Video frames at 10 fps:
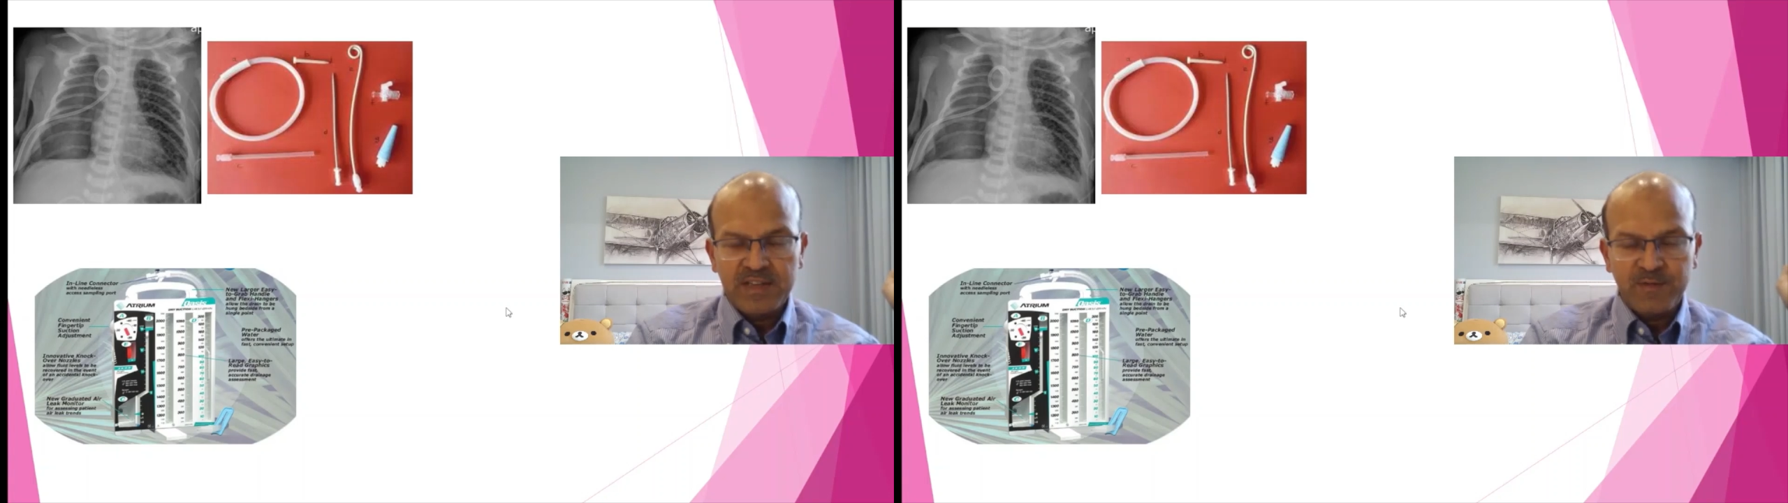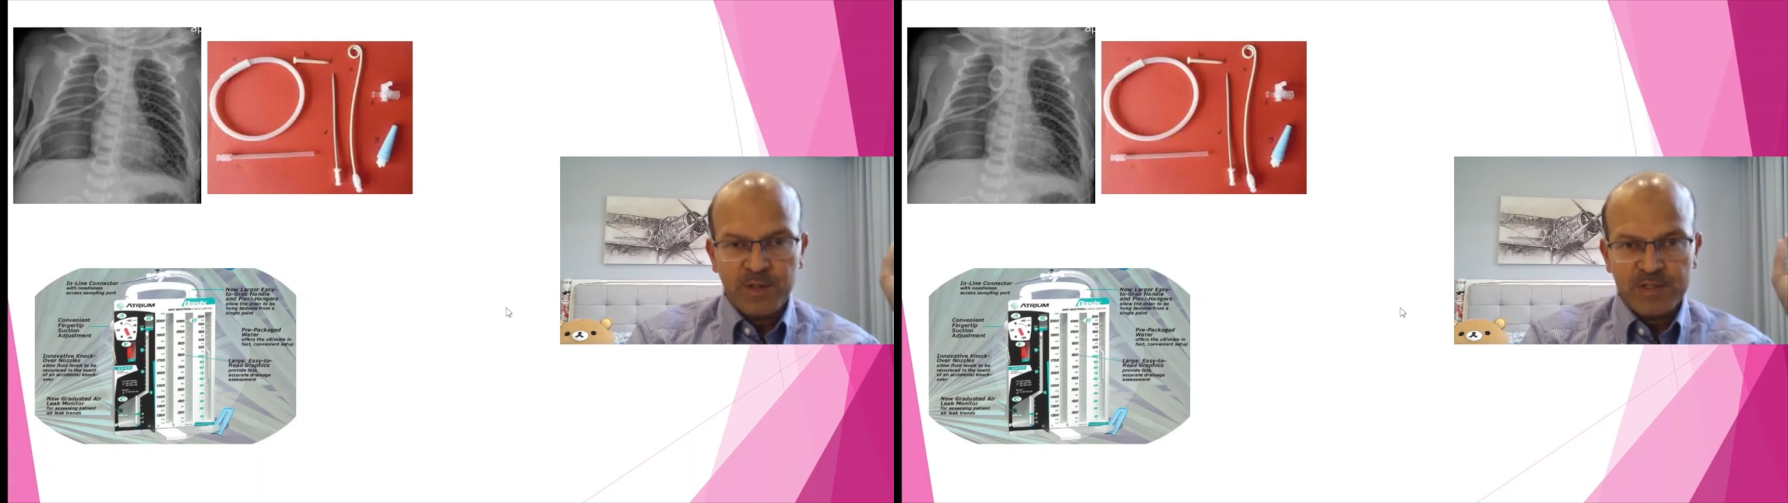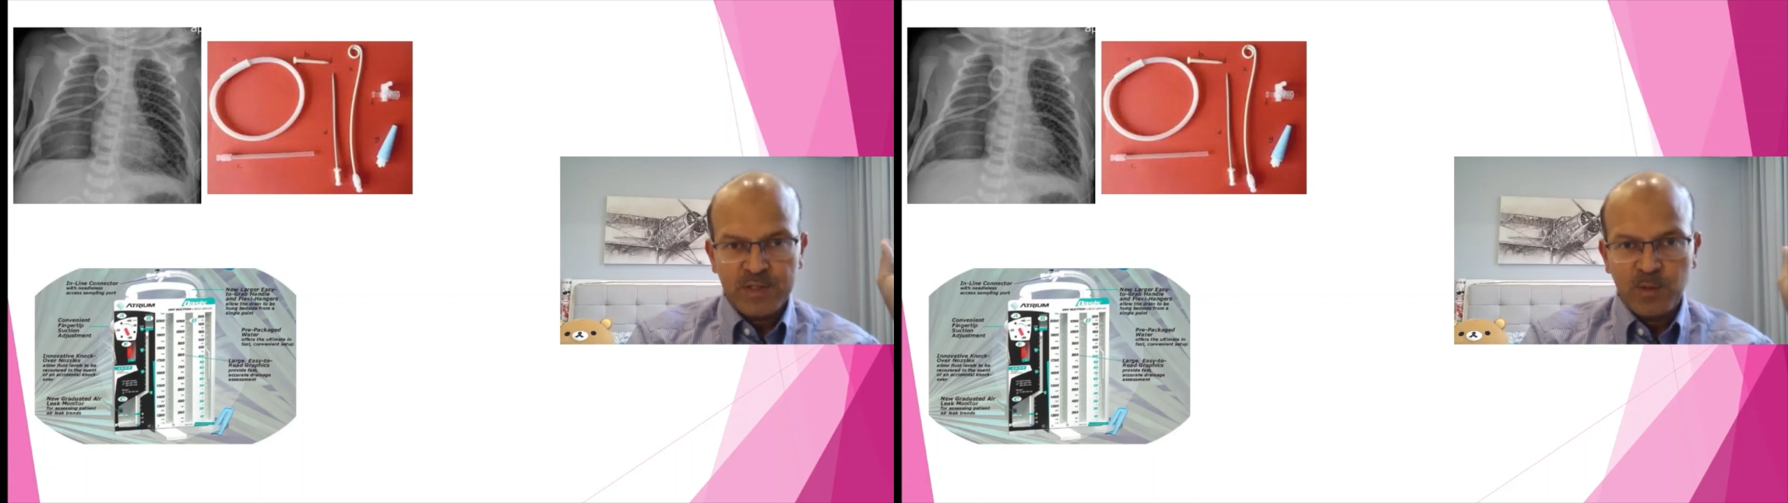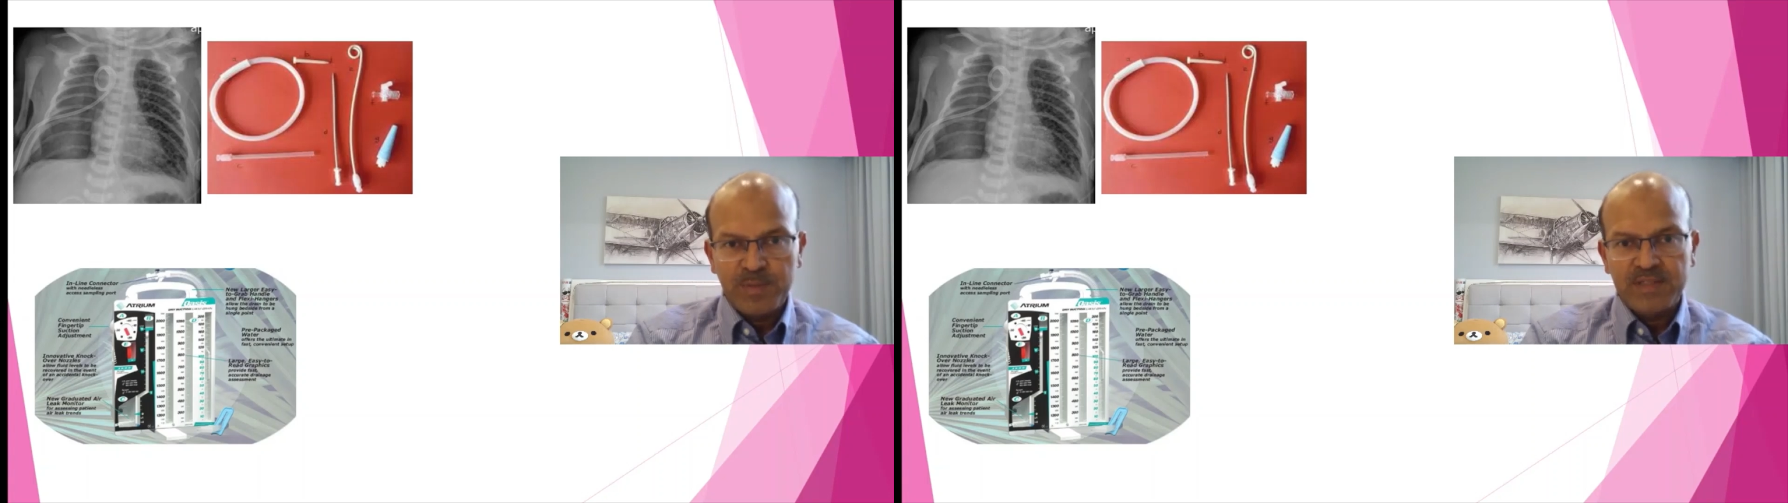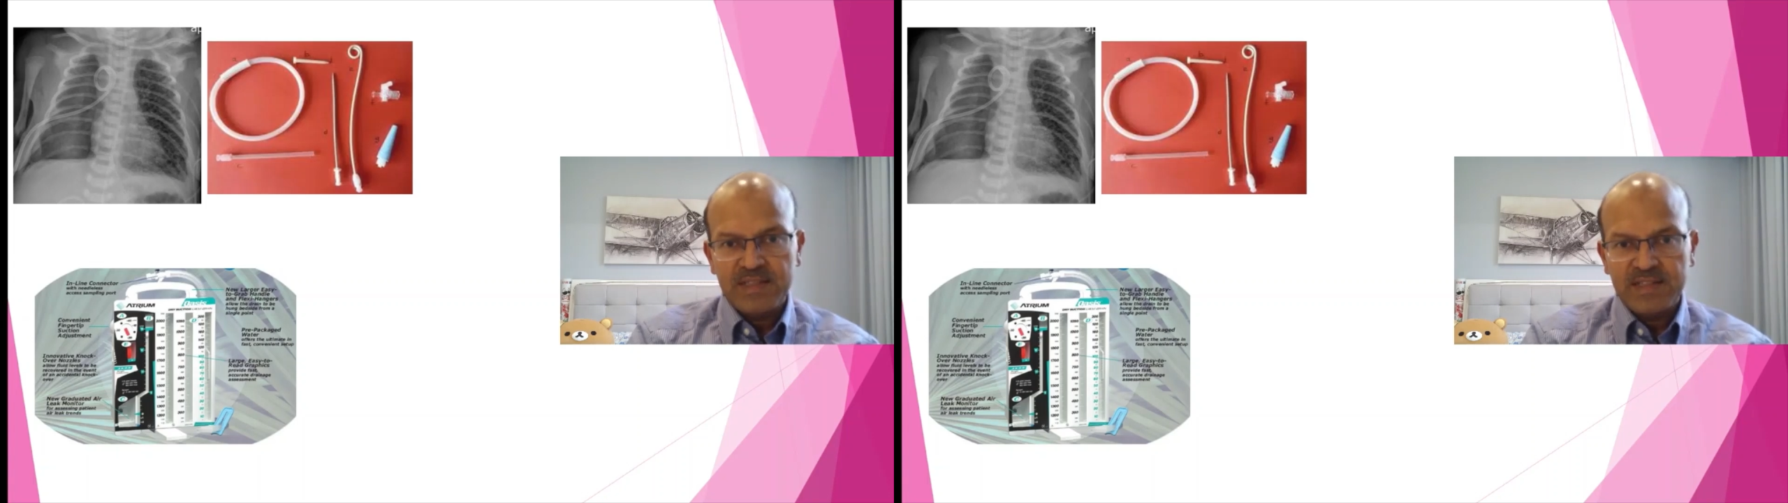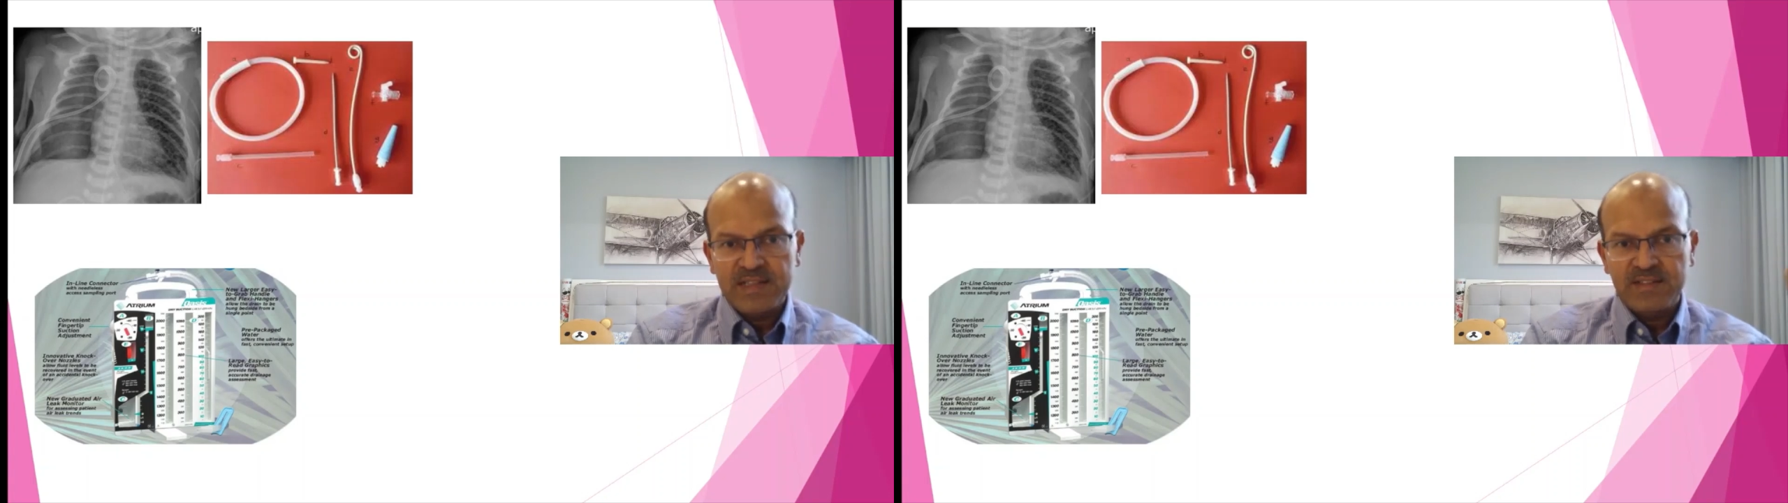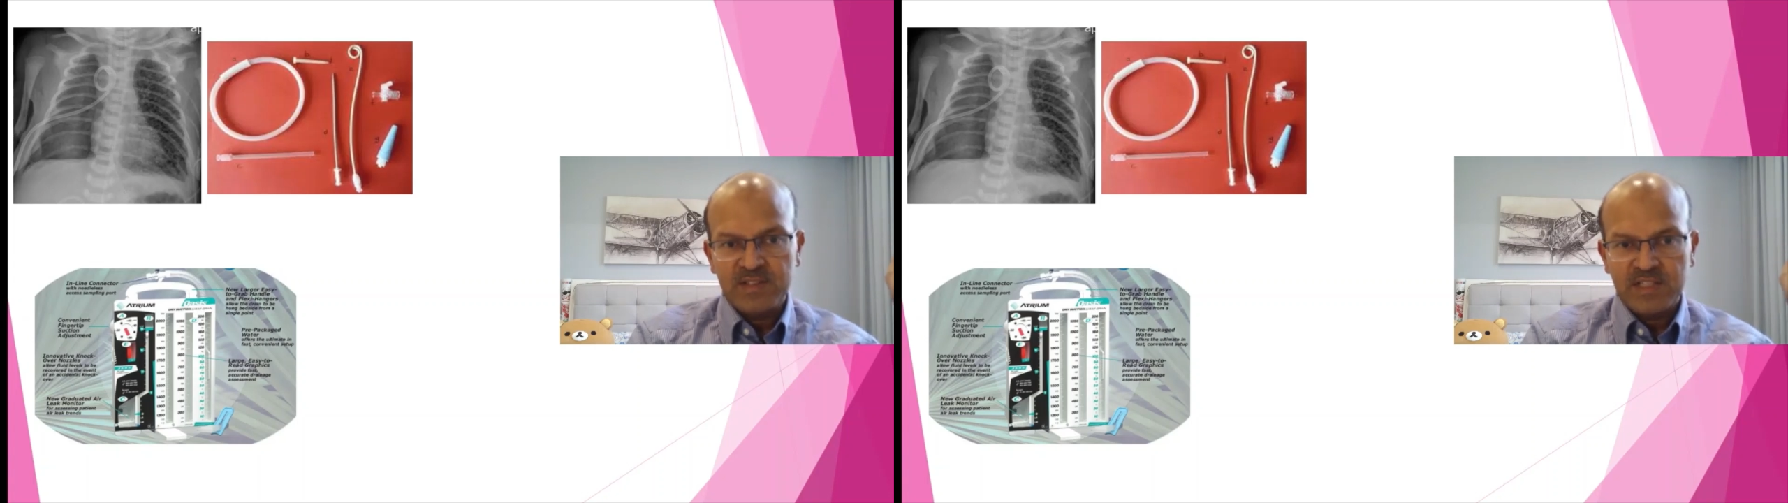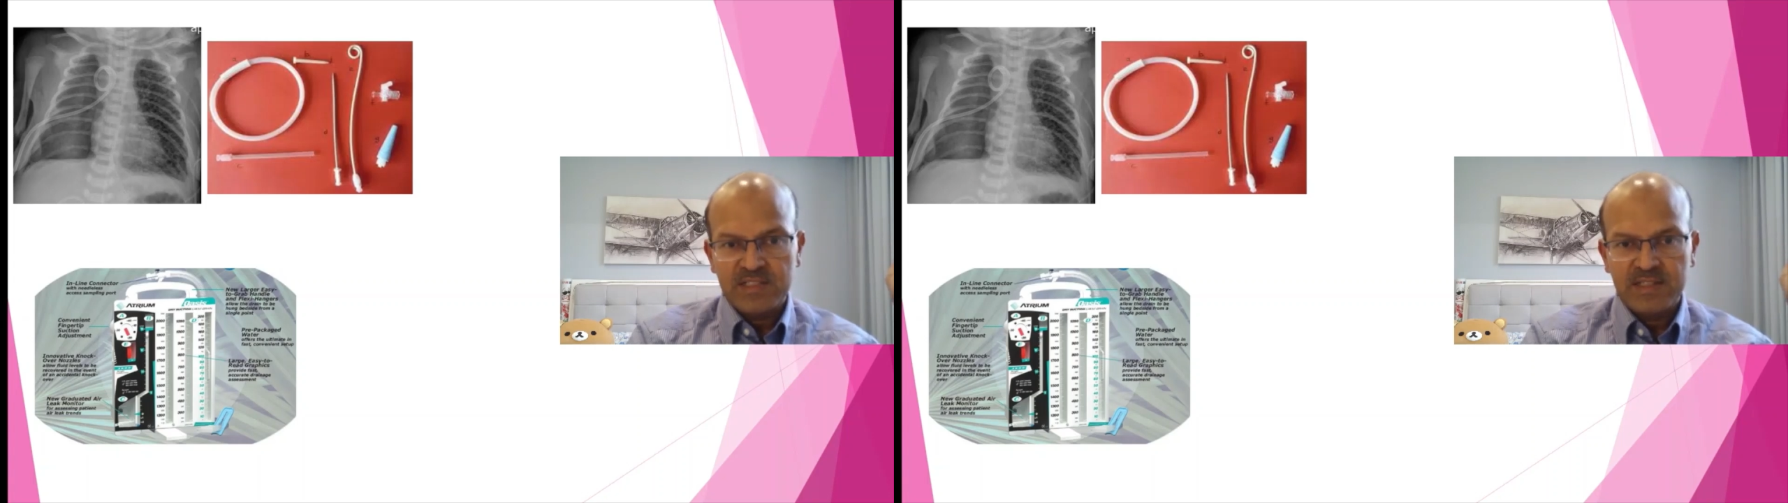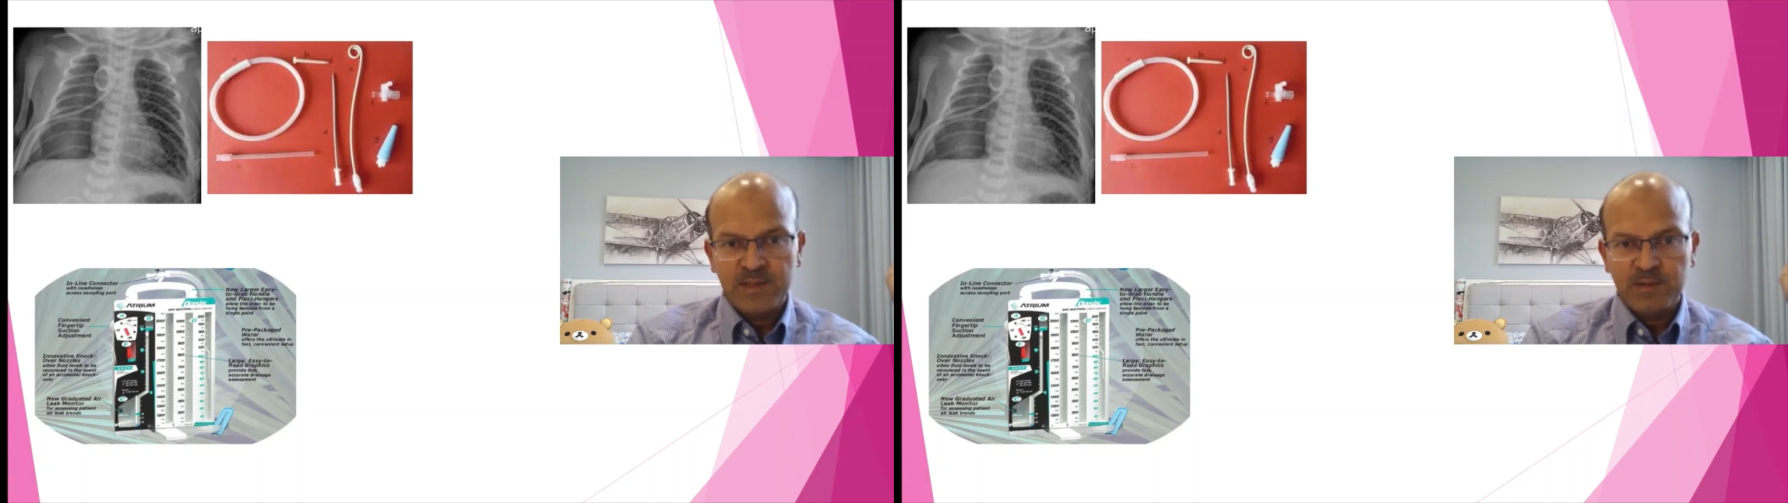if you are stopping the negative suction,